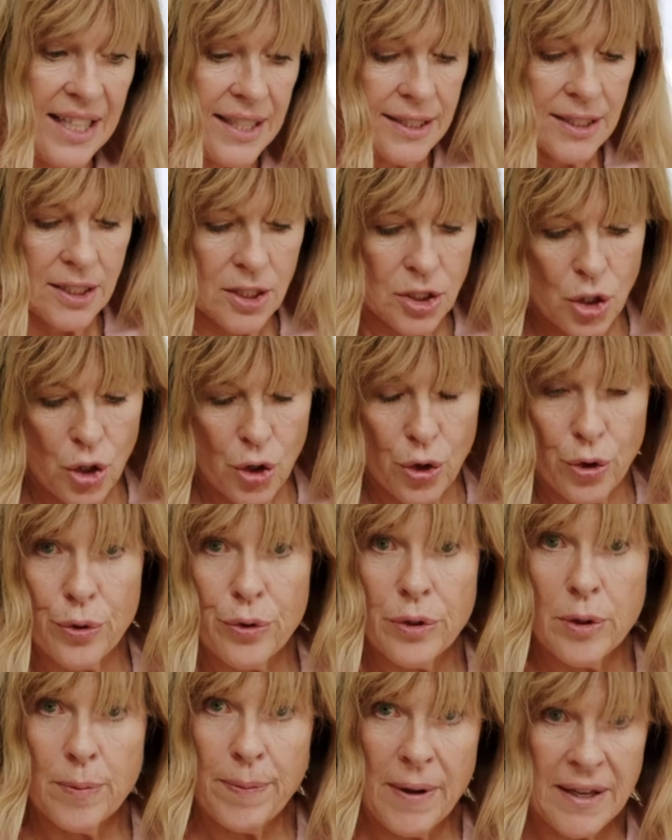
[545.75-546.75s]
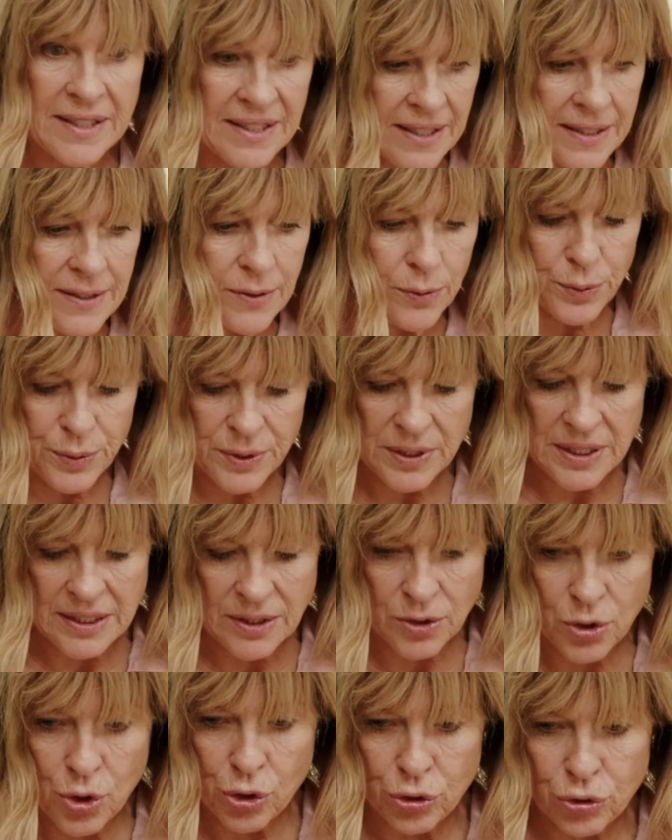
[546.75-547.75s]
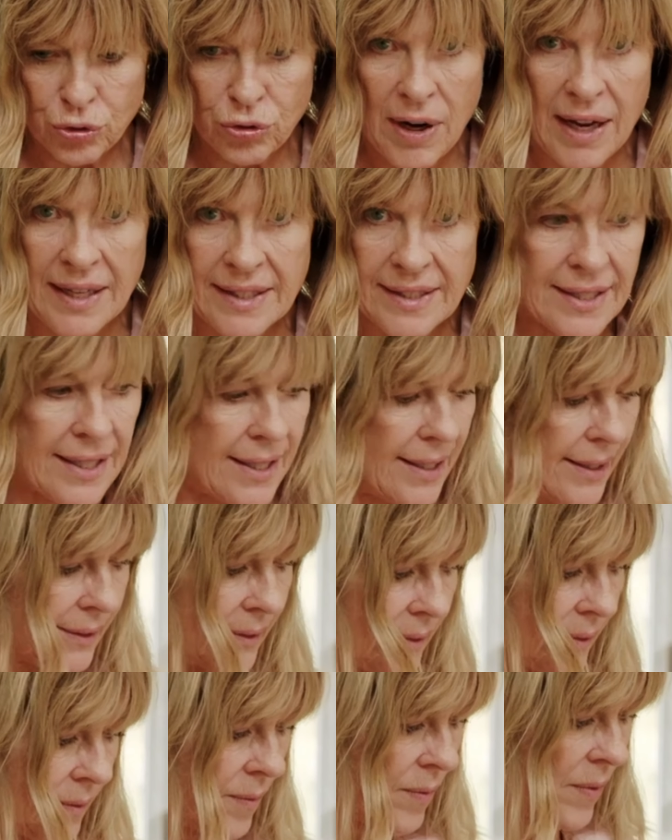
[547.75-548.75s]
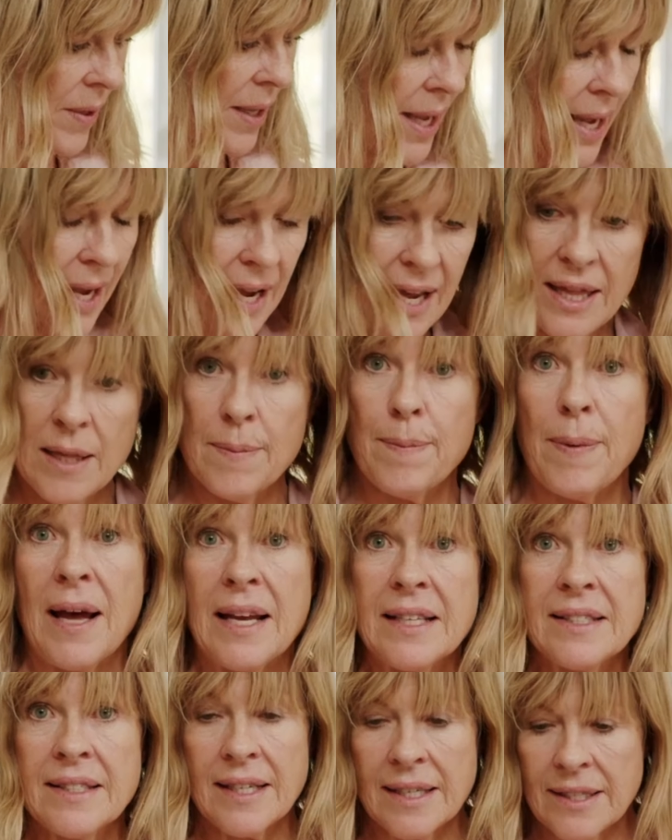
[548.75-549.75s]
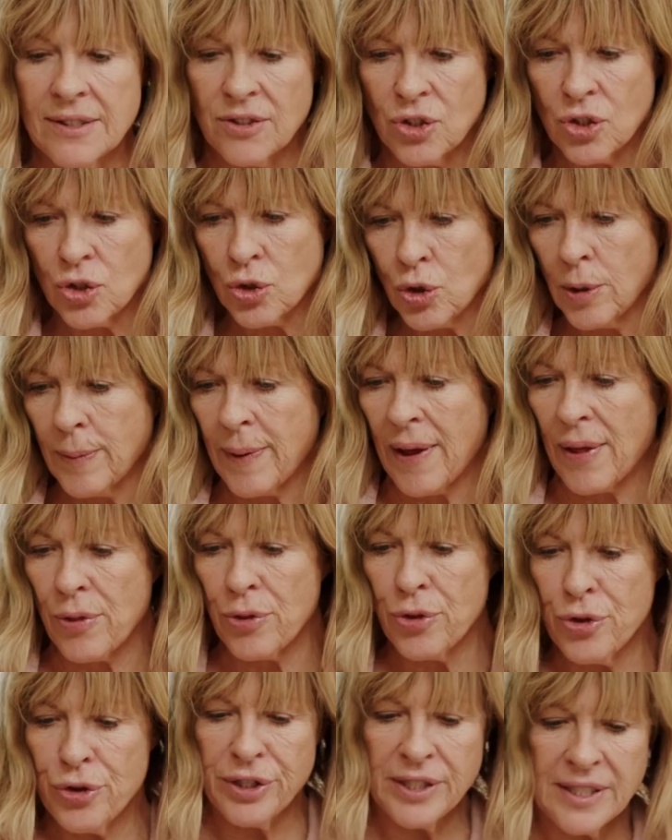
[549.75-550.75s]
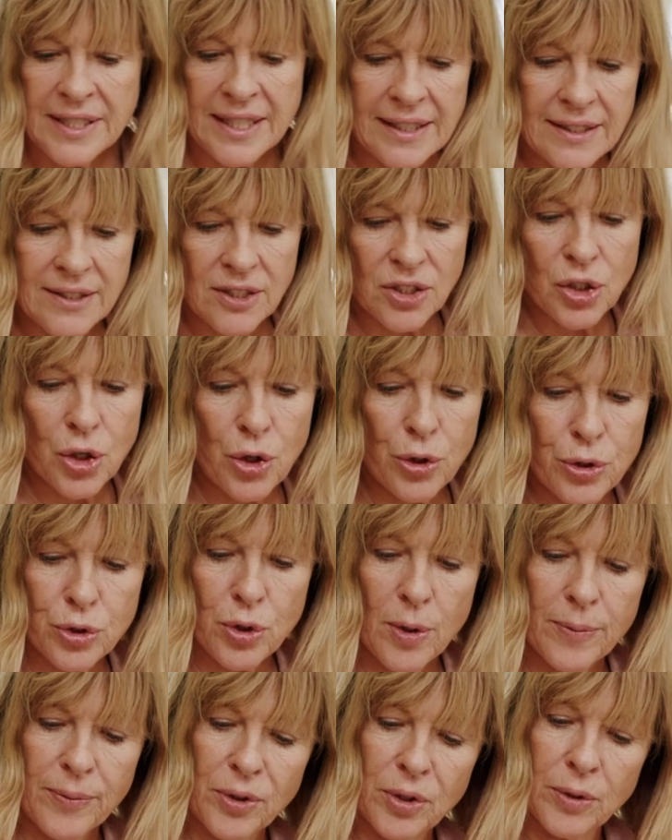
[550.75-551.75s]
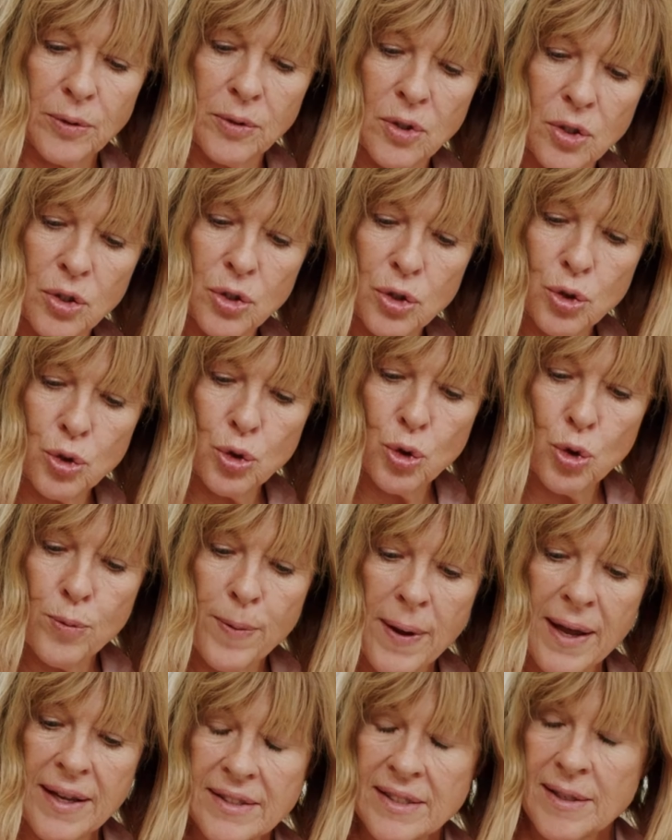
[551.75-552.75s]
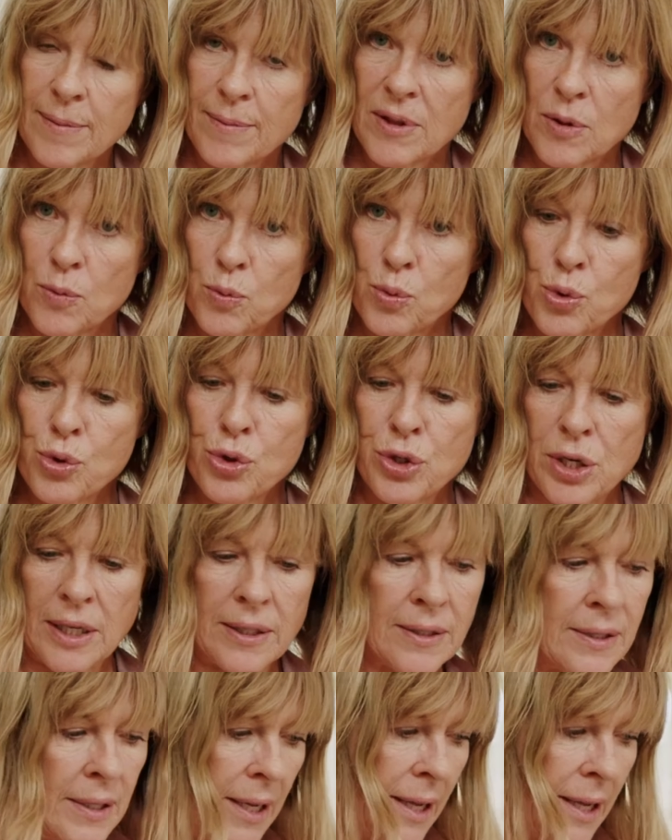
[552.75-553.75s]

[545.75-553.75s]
So the pasta sauce is cooked right down, and the pasta has just got about 30 seconds to go. So I'm going to scoop out some of the water,